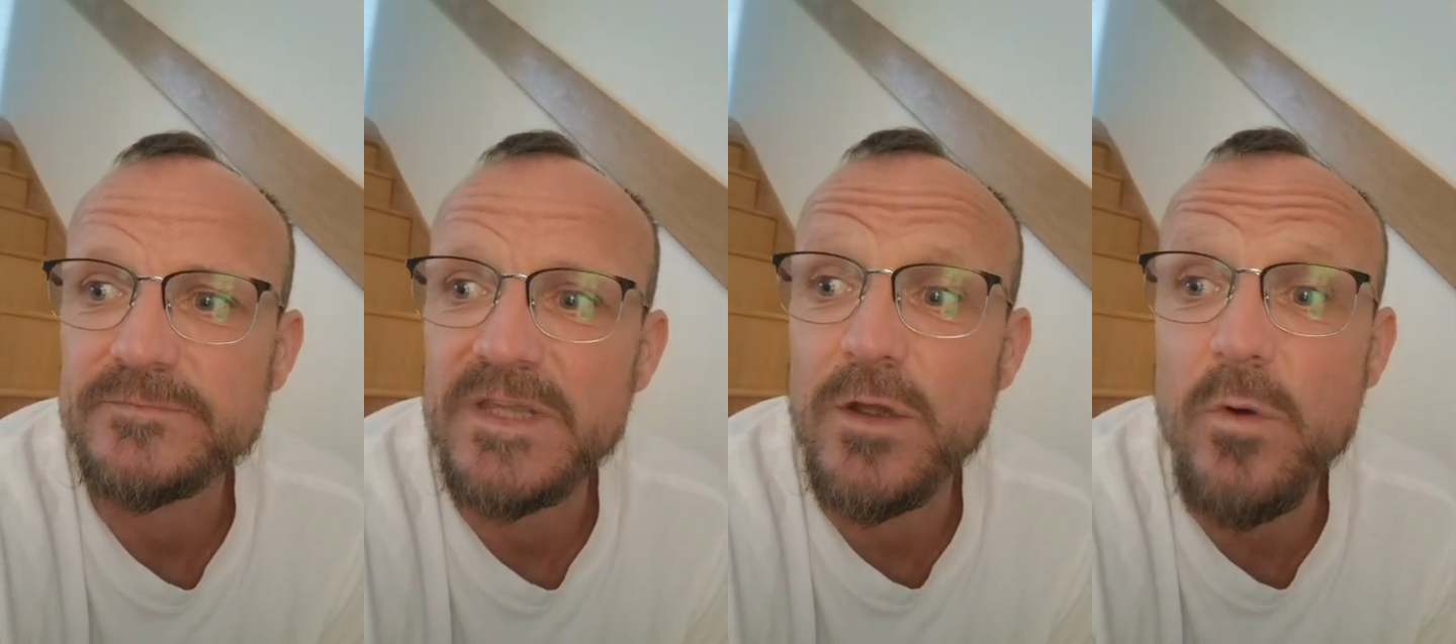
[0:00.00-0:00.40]

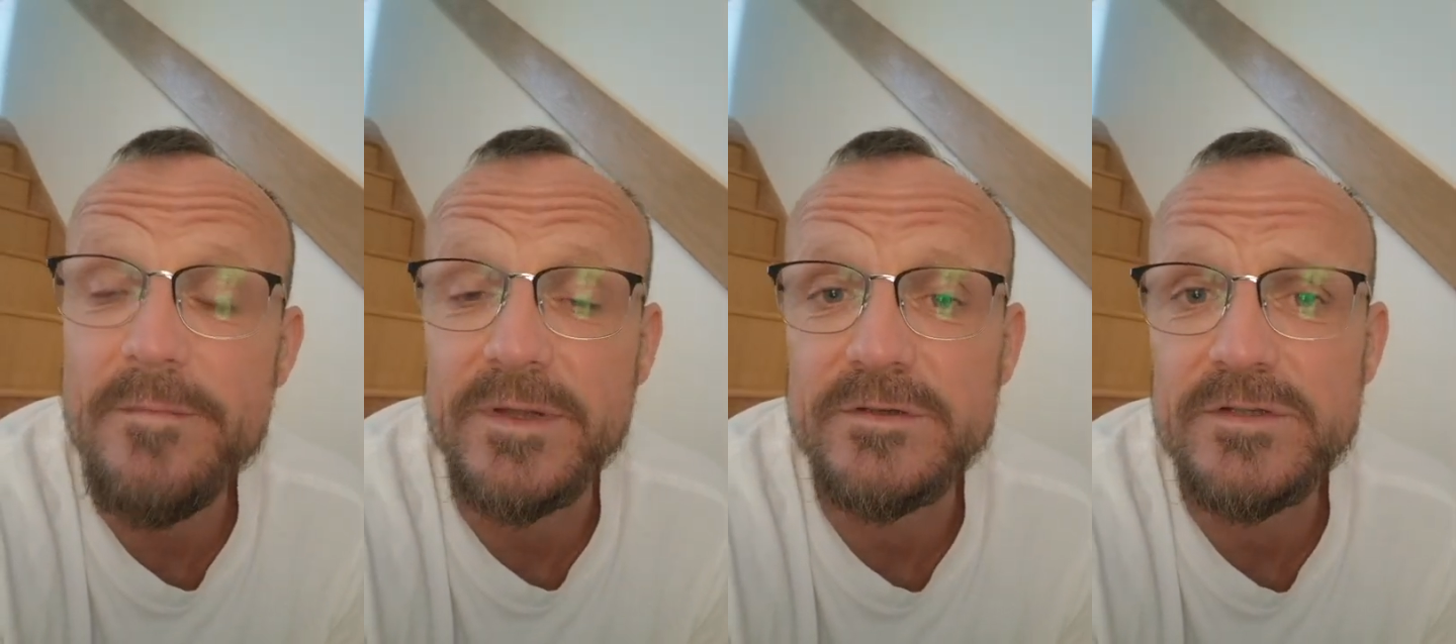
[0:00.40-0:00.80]

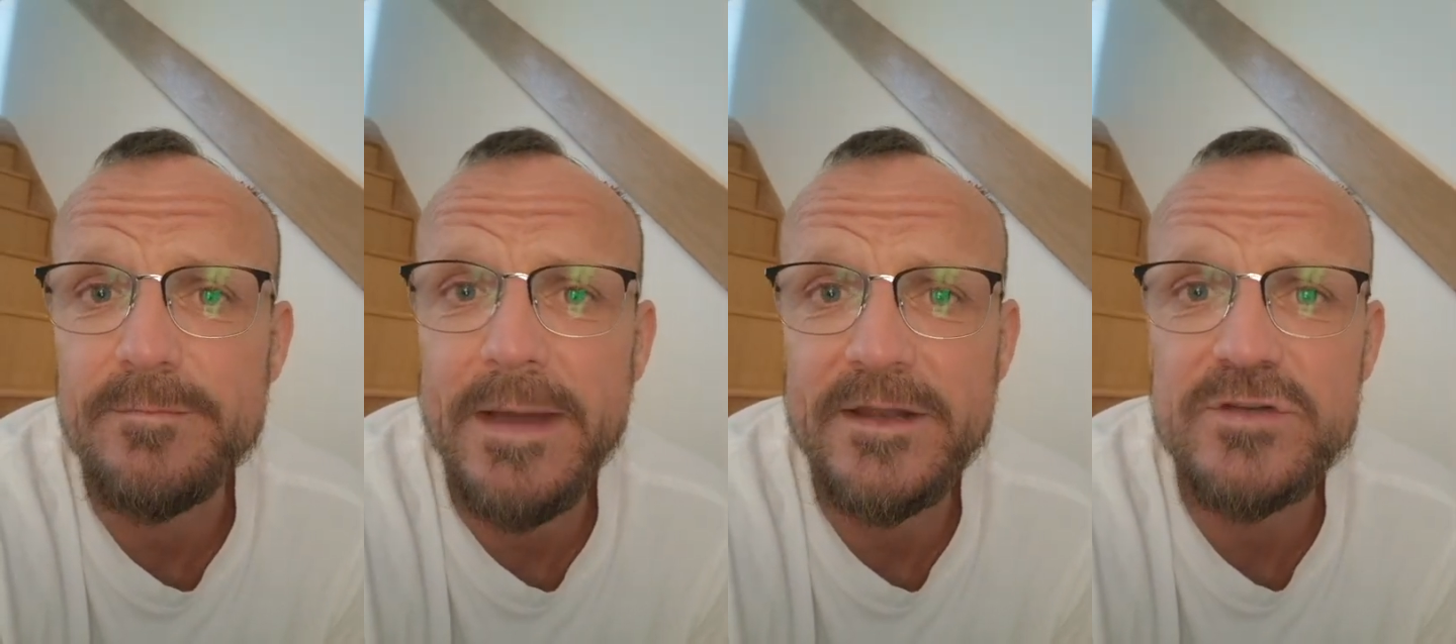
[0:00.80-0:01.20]
equipment to
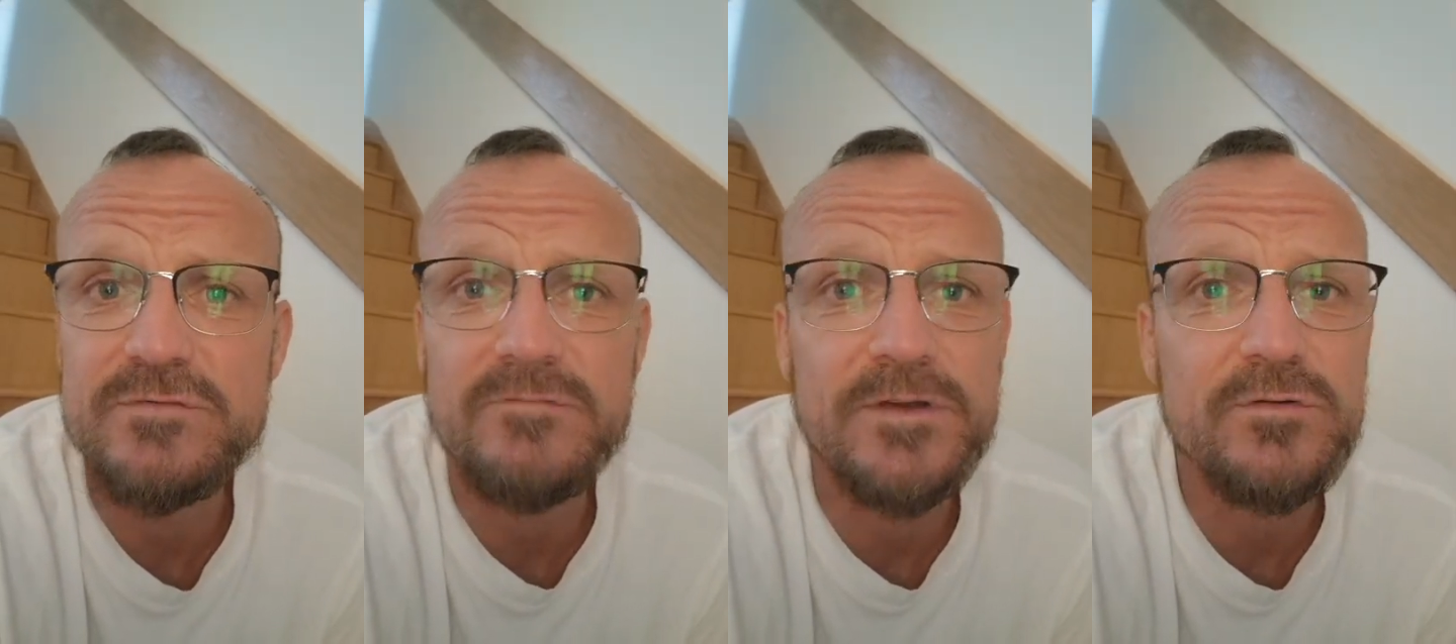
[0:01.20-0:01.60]
manage
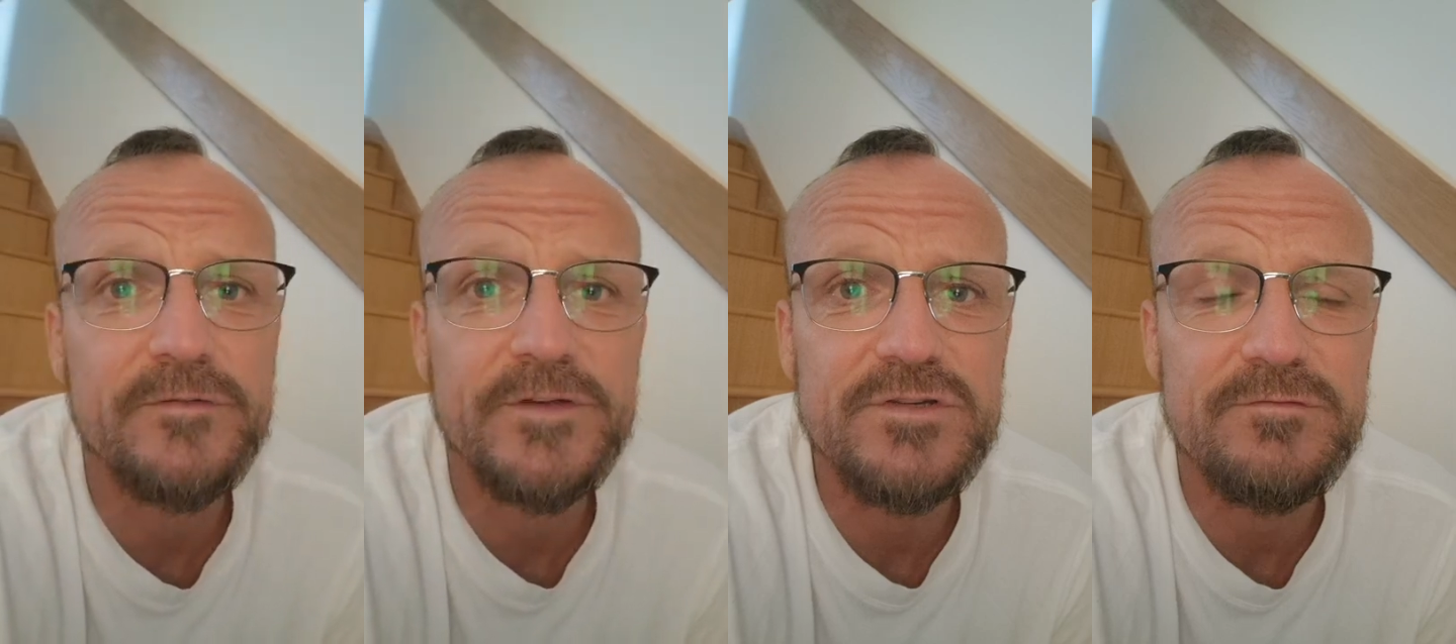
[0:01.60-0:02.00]
and run your
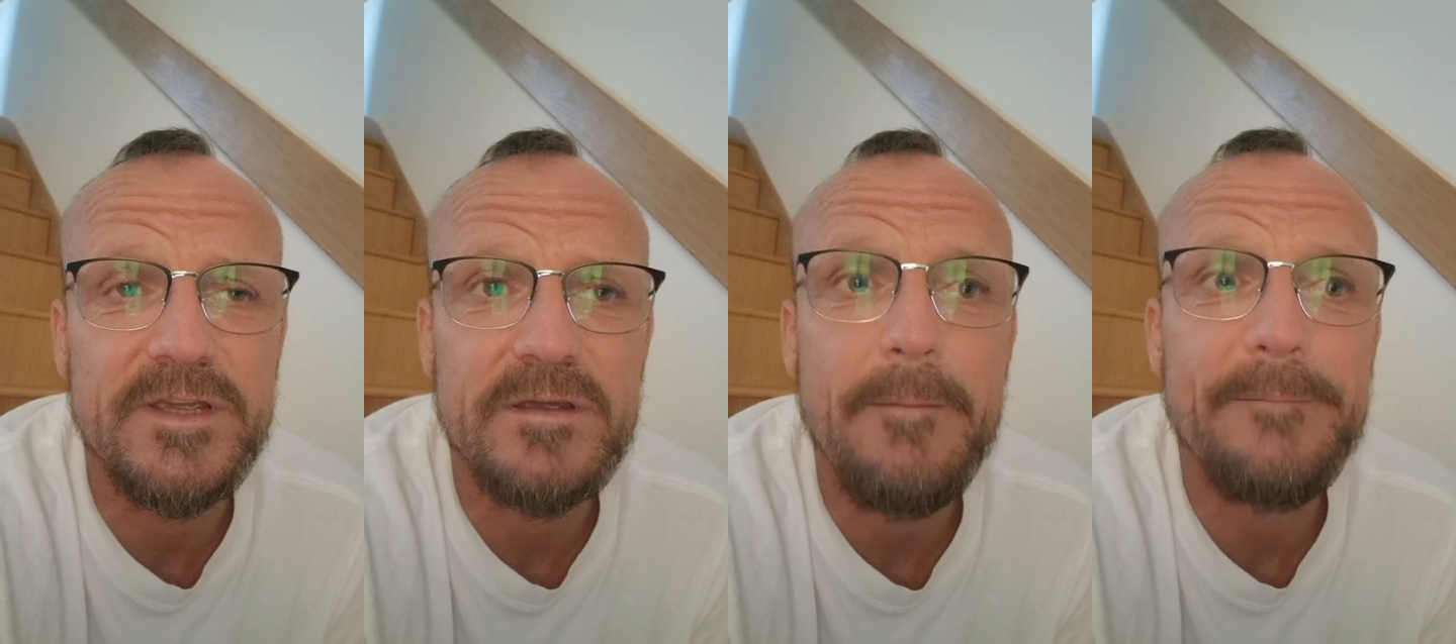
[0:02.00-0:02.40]
fishery,